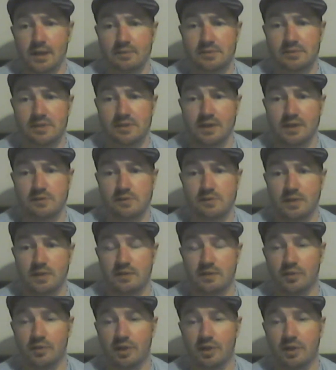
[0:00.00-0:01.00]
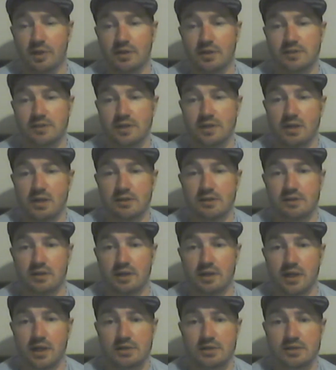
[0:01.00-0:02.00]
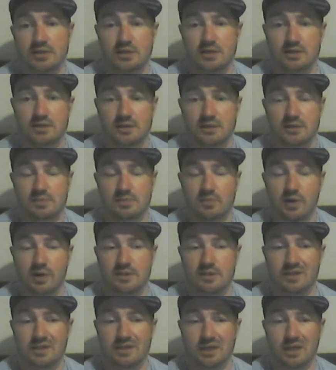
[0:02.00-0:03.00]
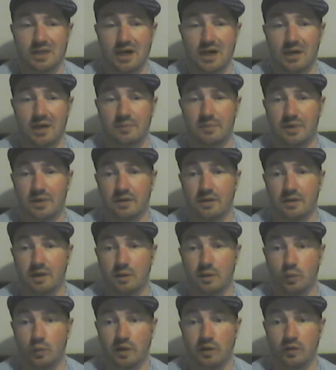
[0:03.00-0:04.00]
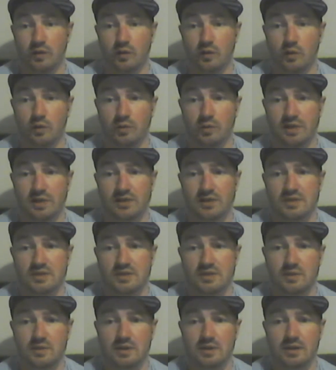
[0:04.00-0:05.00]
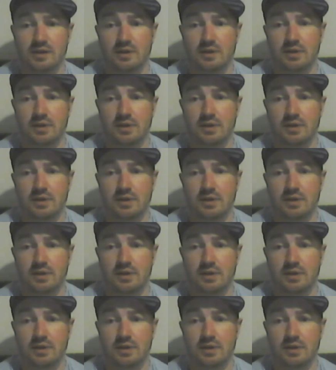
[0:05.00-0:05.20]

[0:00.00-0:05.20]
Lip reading: So he was one of the breakout stars of last season's Mitre 10 Cup and went on the All Blacks tour.